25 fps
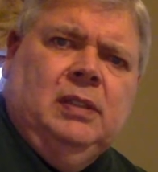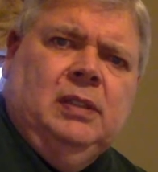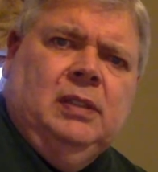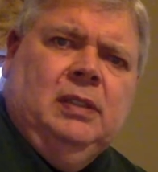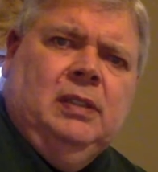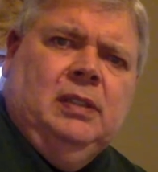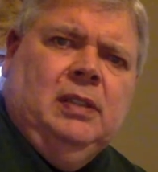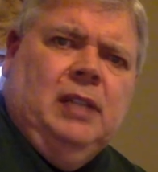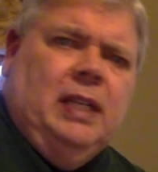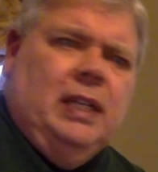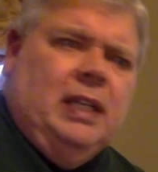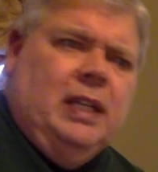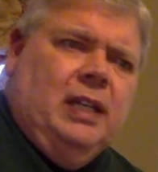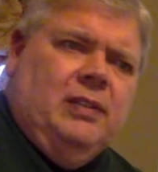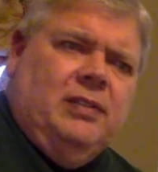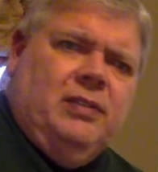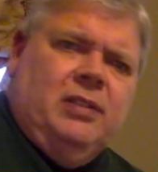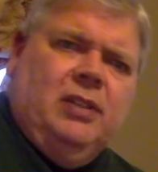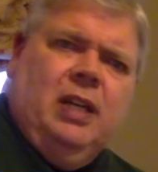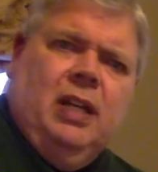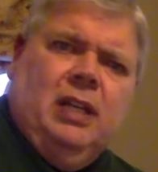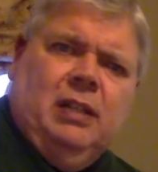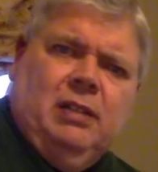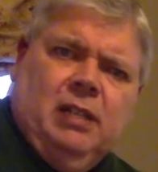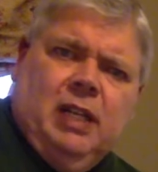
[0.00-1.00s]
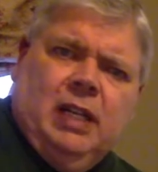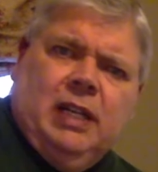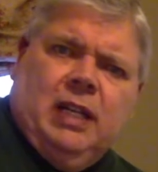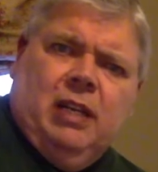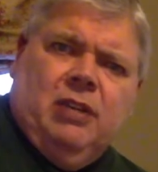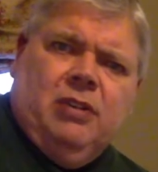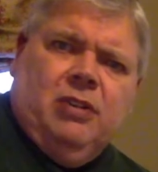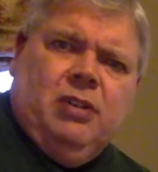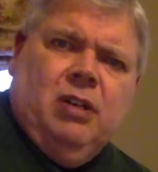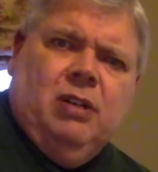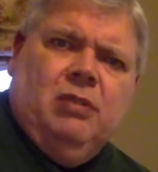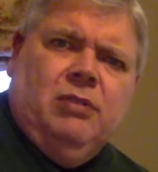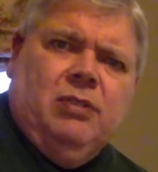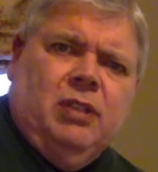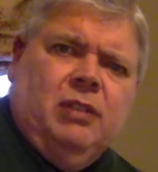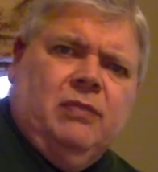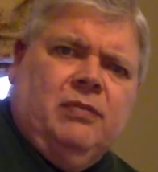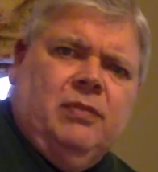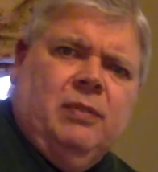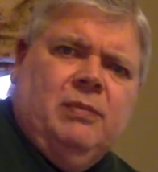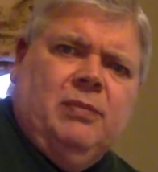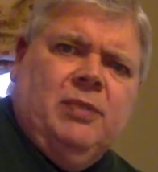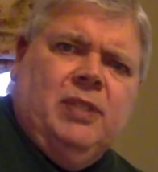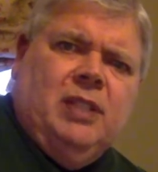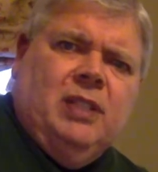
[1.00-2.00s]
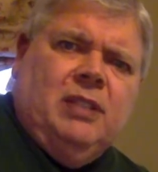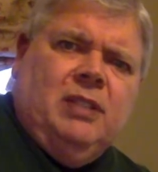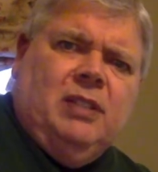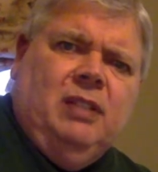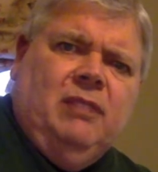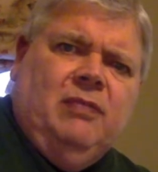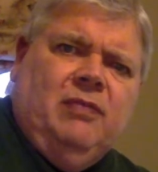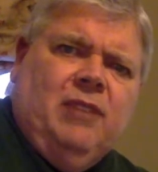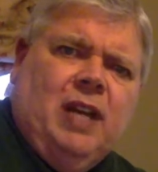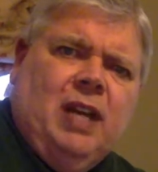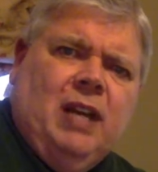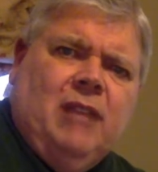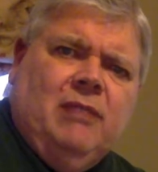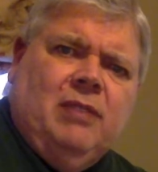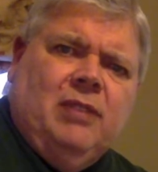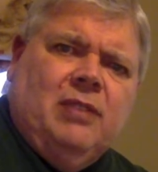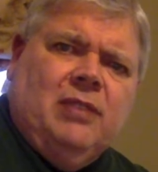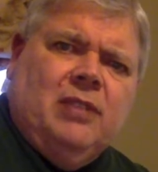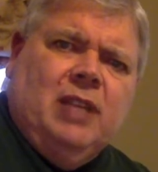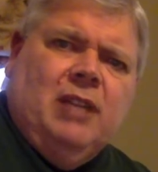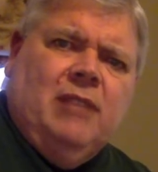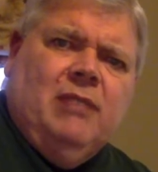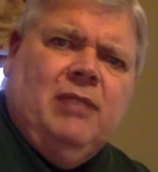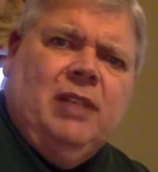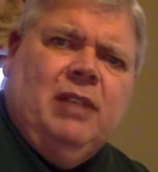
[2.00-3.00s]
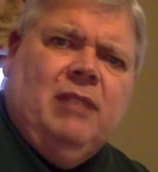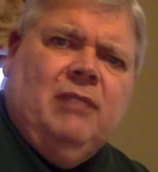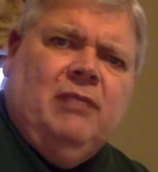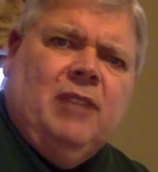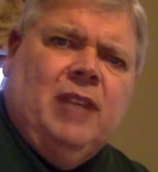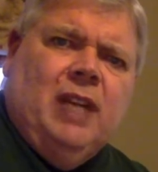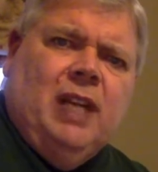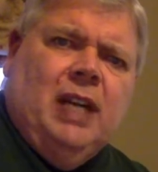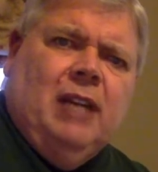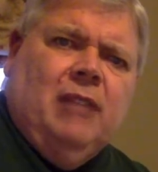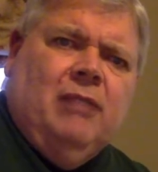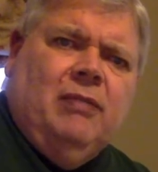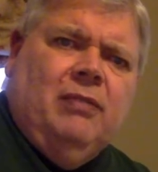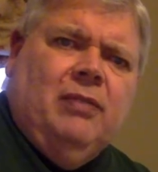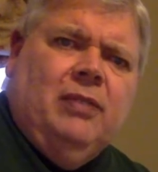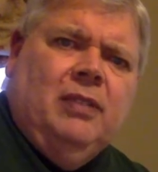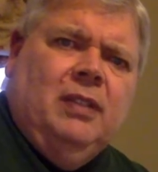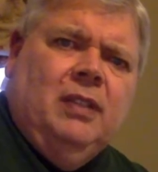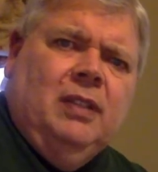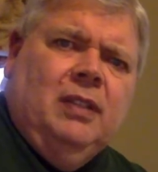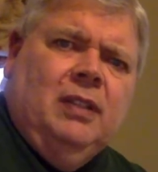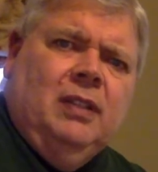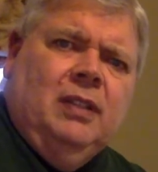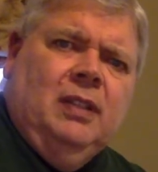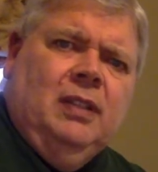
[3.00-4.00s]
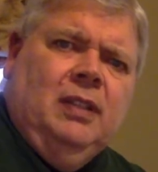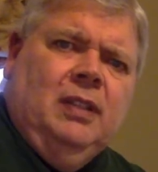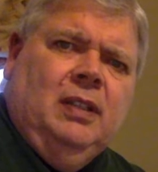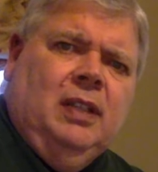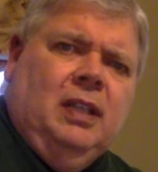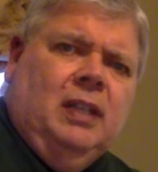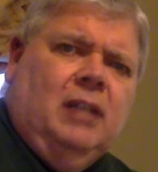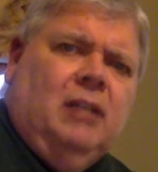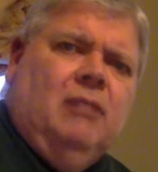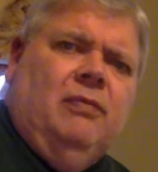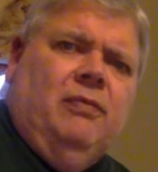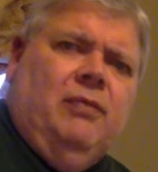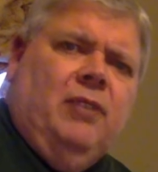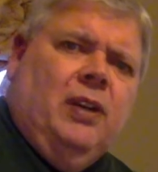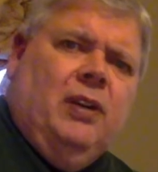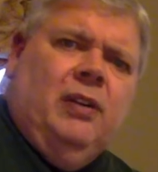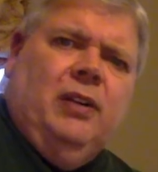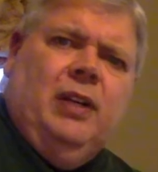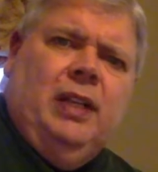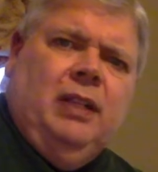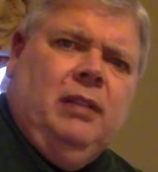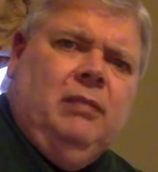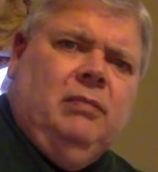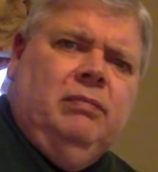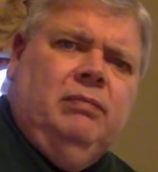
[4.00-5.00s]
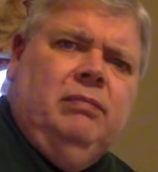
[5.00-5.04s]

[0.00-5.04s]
Like I said, like I showed you, from 65 to 75 in a very,